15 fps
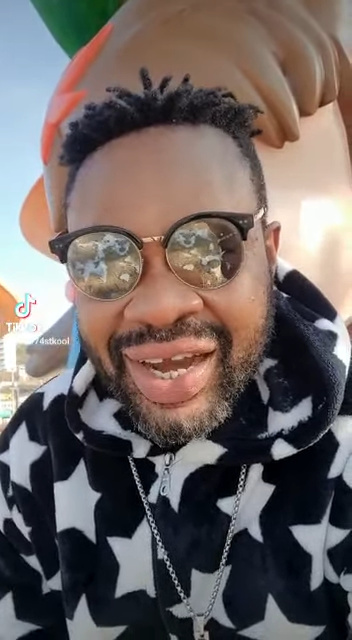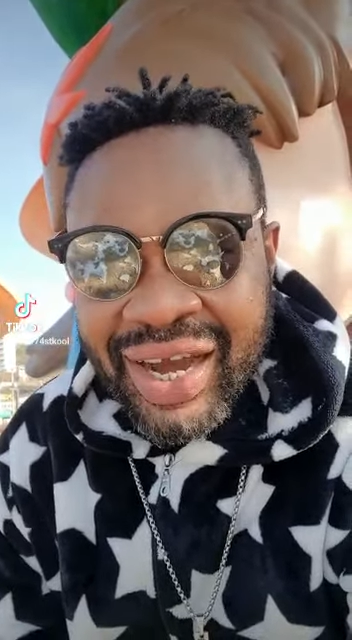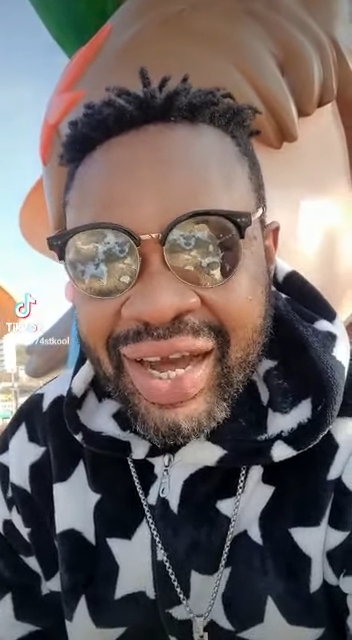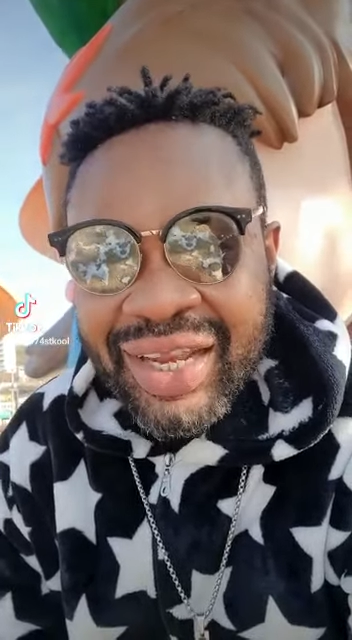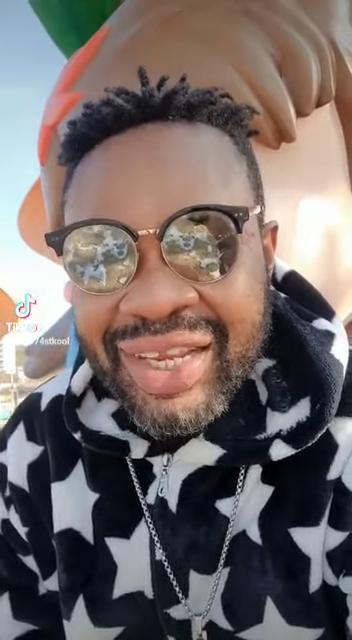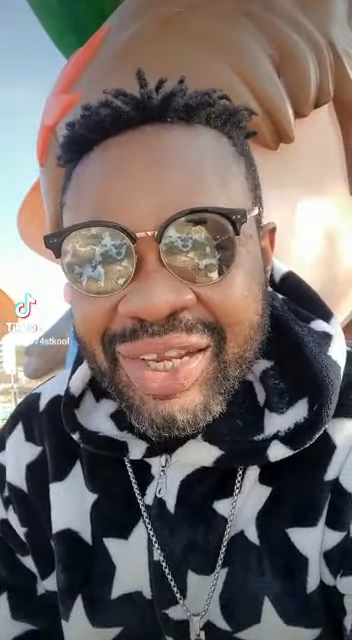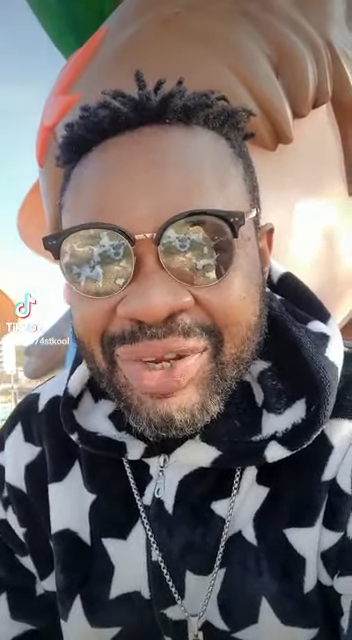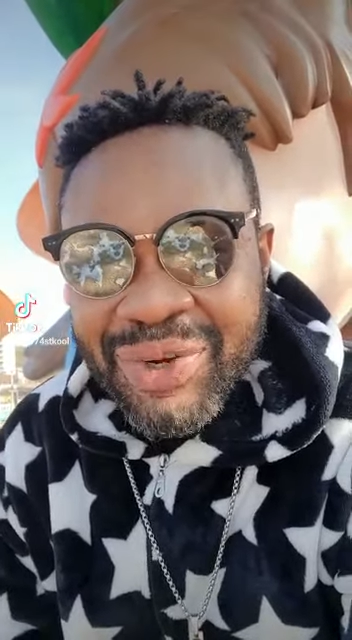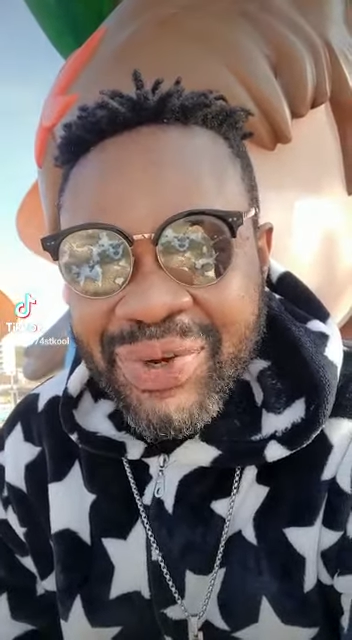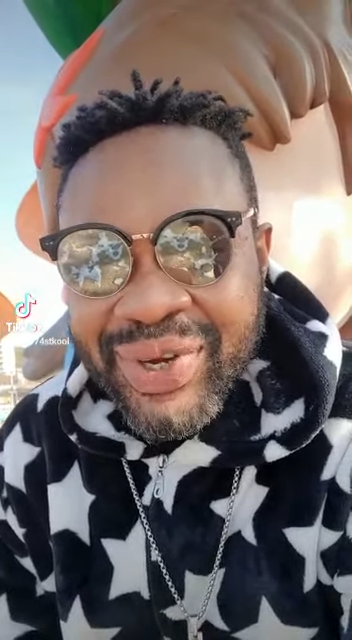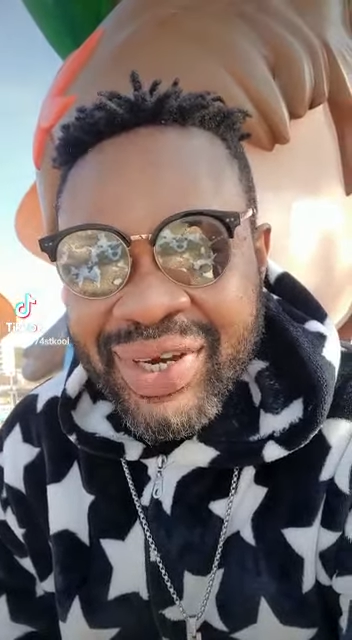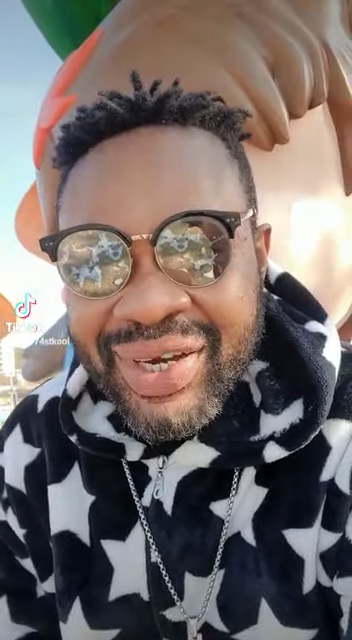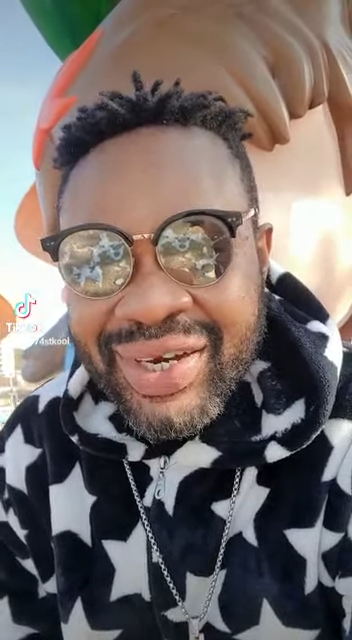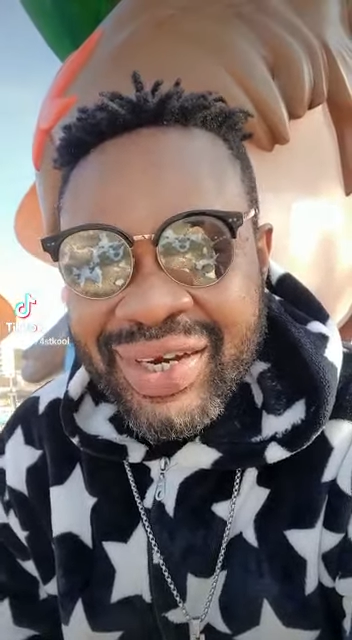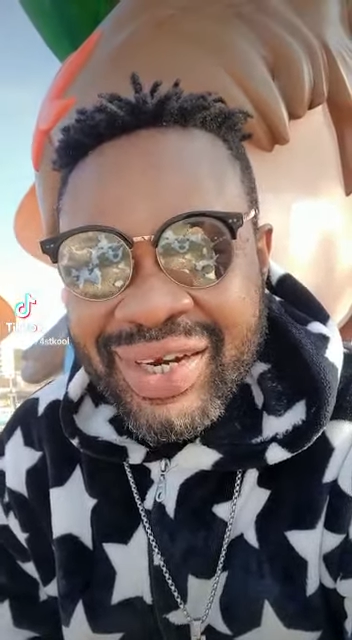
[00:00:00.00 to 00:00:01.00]

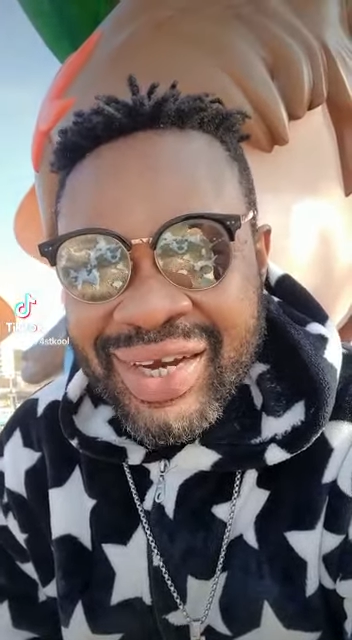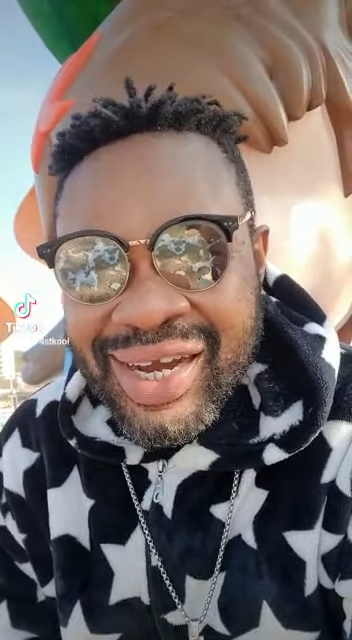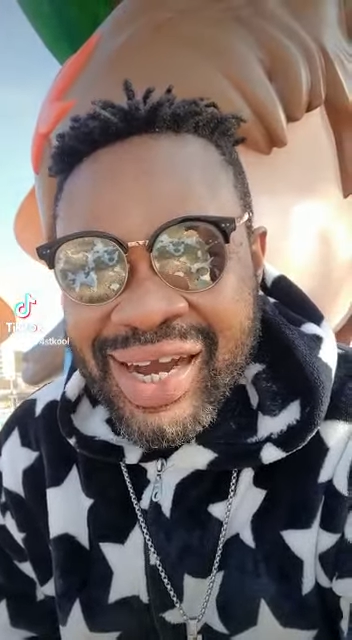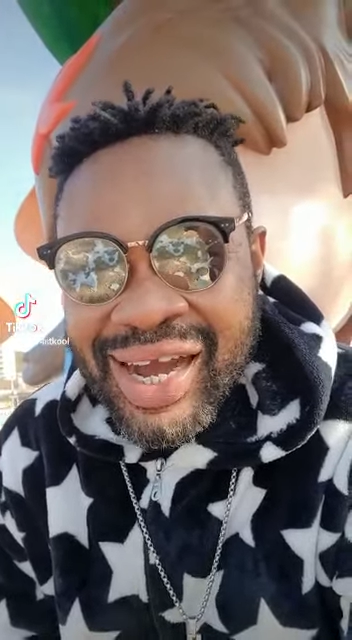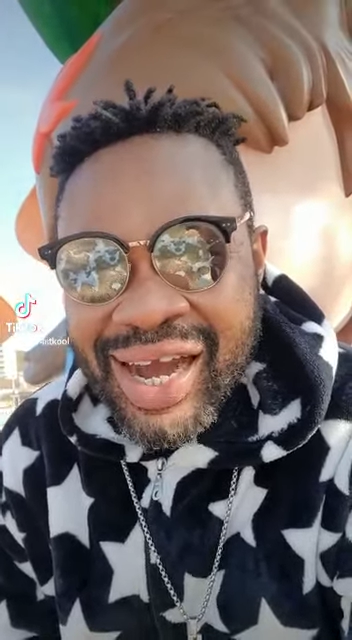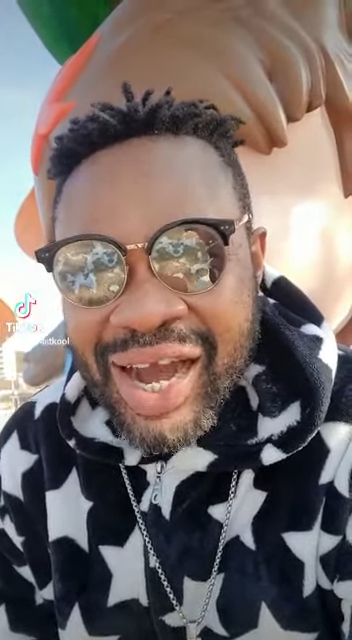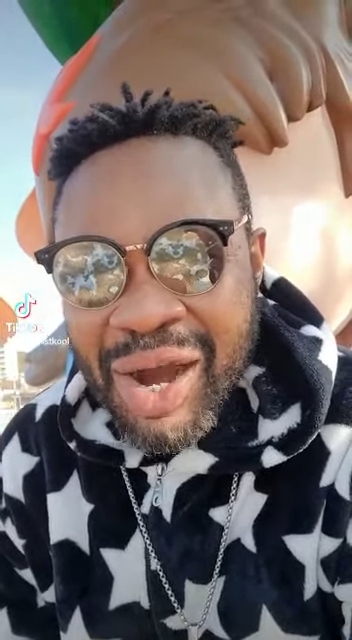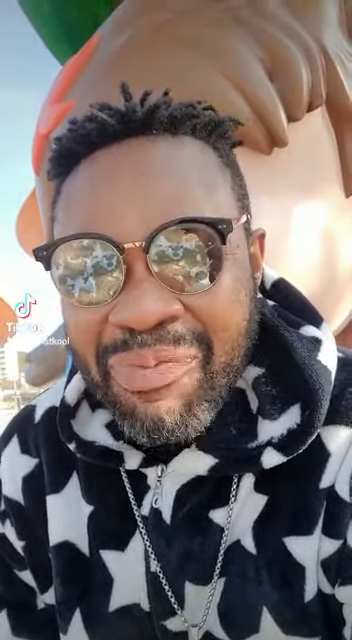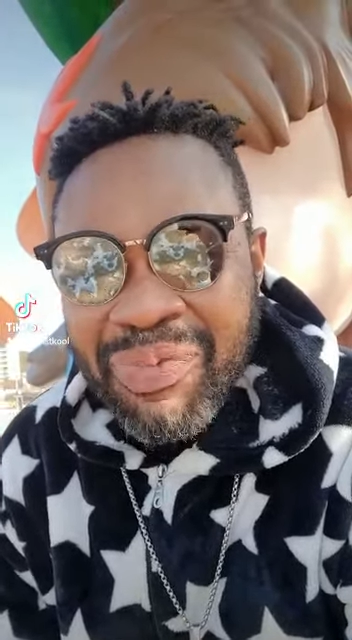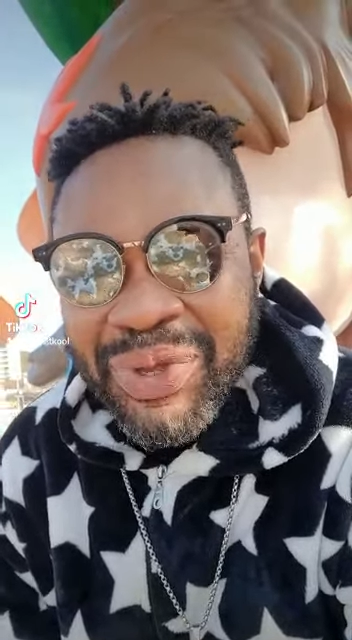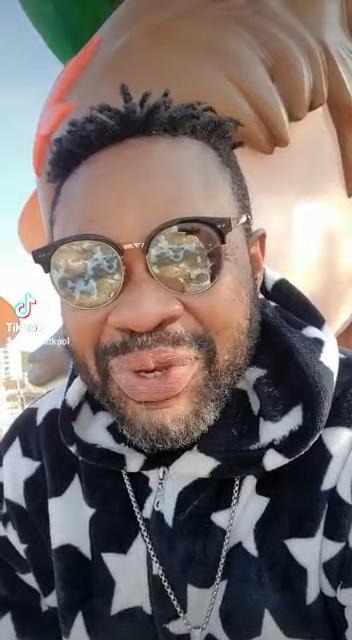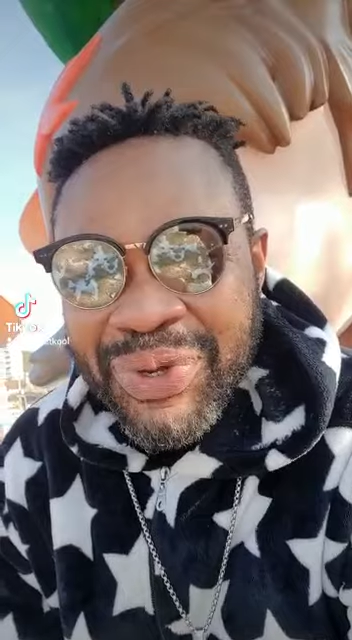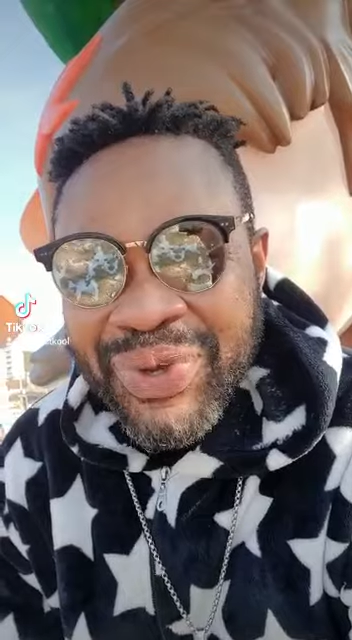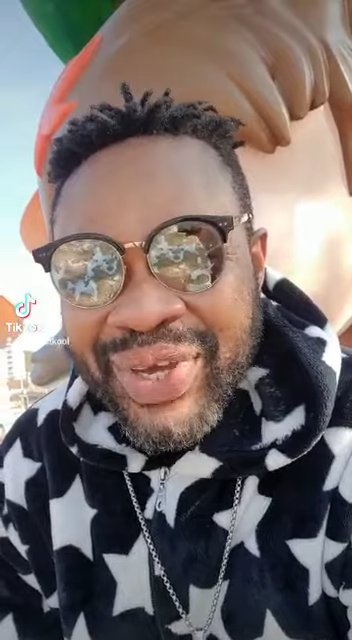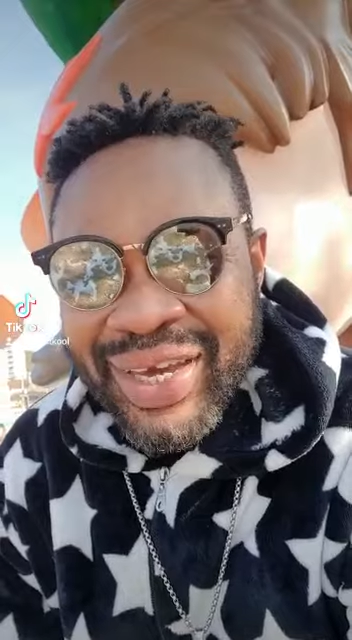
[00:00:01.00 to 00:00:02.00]
Hallelujah.
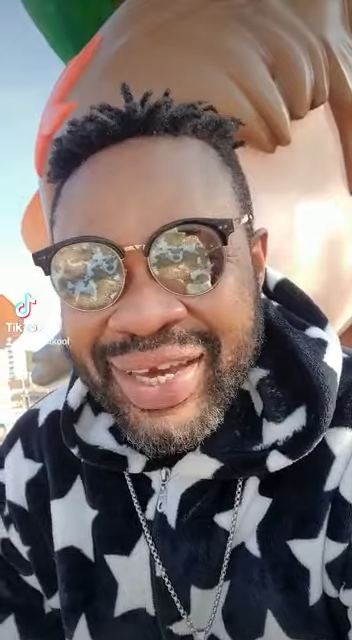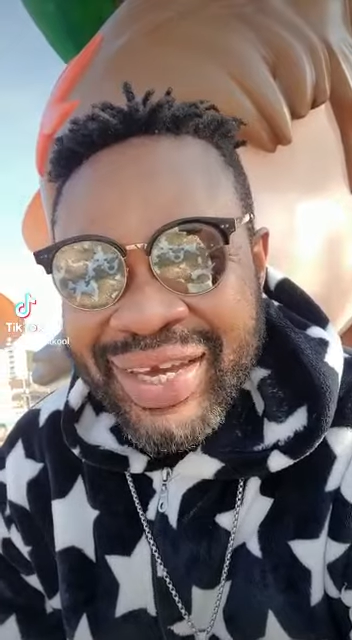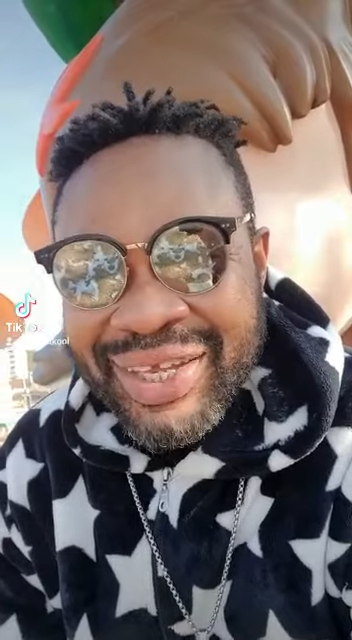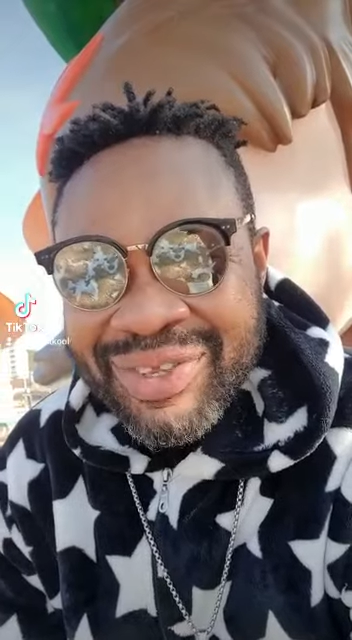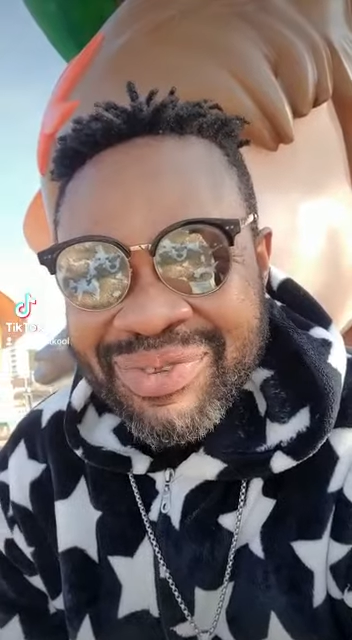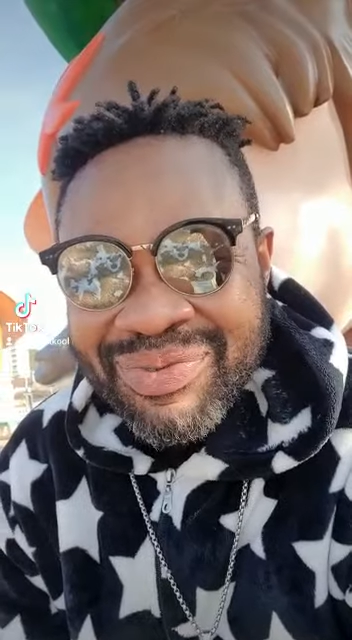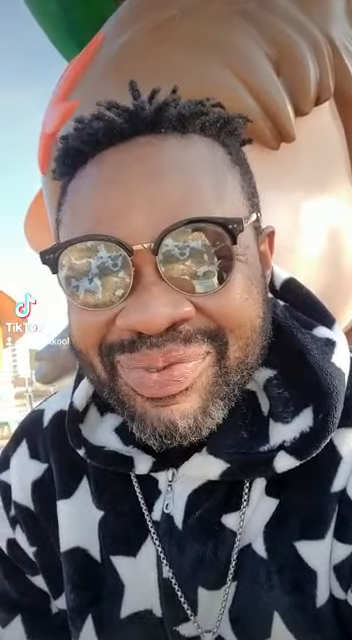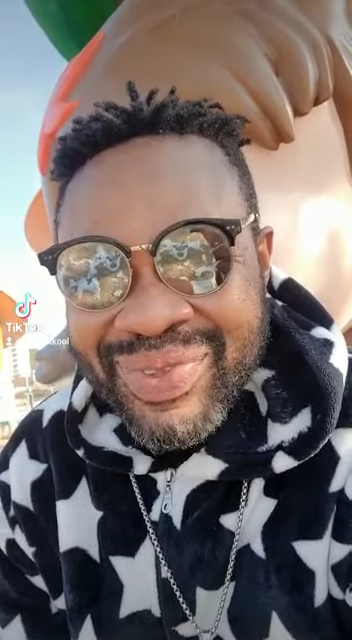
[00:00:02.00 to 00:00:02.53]
Happy New Year.